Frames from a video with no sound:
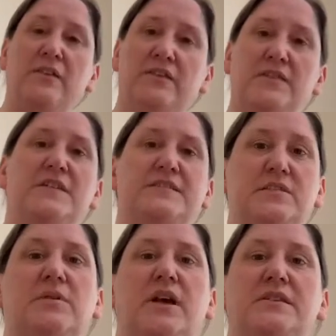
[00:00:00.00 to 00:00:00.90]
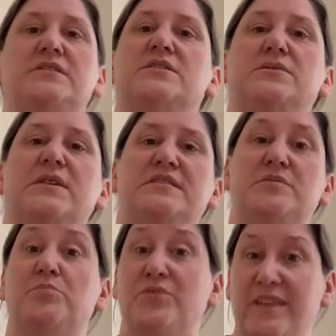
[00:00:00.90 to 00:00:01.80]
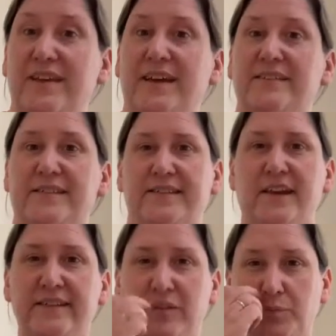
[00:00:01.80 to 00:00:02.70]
So the first thing we're going to do is some breathing exercises.